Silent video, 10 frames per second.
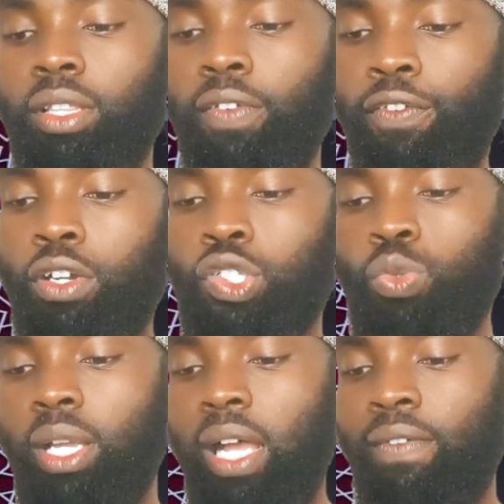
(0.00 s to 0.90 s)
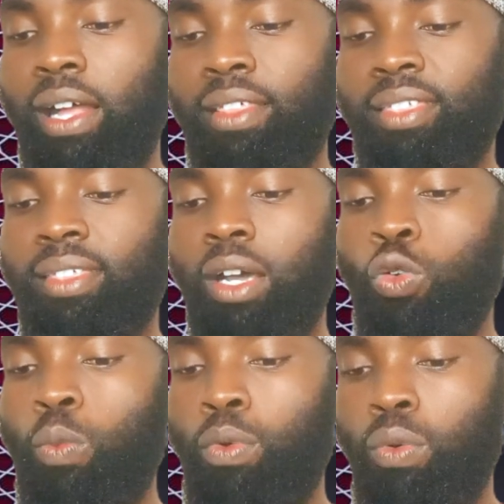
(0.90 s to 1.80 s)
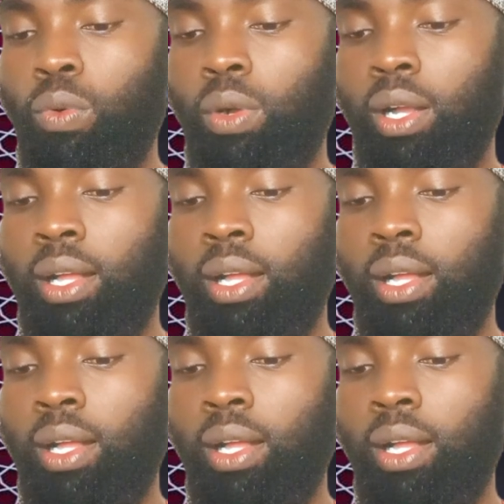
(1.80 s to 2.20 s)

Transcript: The first we have athawbu.